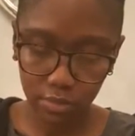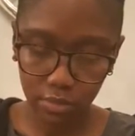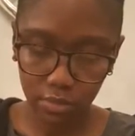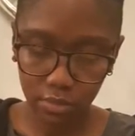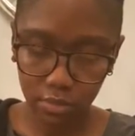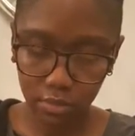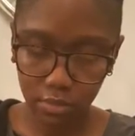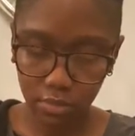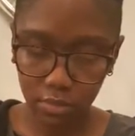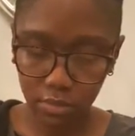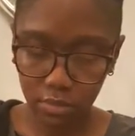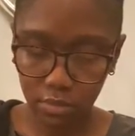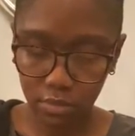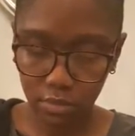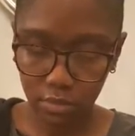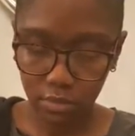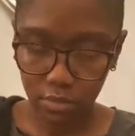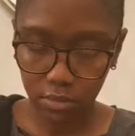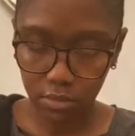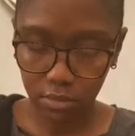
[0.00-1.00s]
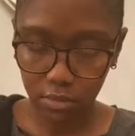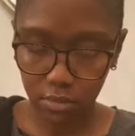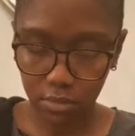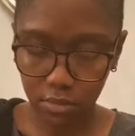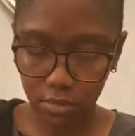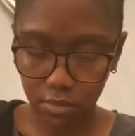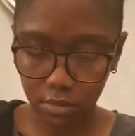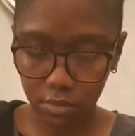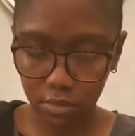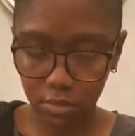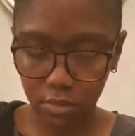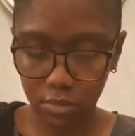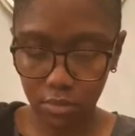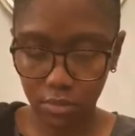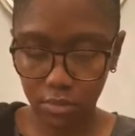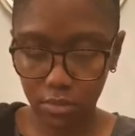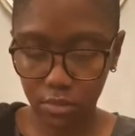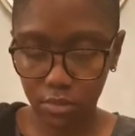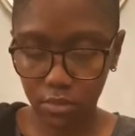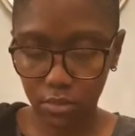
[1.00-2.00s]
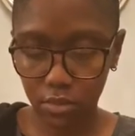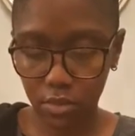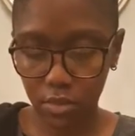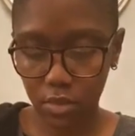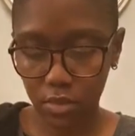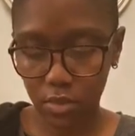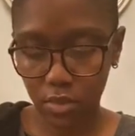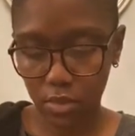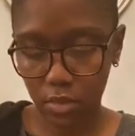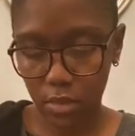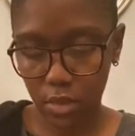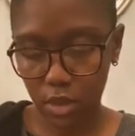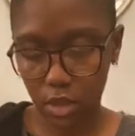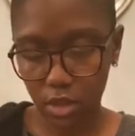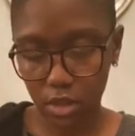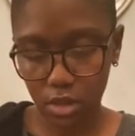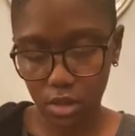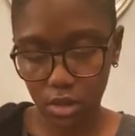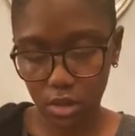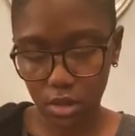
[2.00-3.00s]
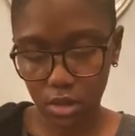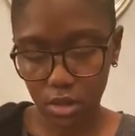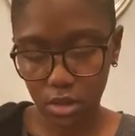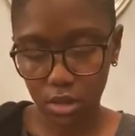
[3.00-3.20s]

Nobody speaks.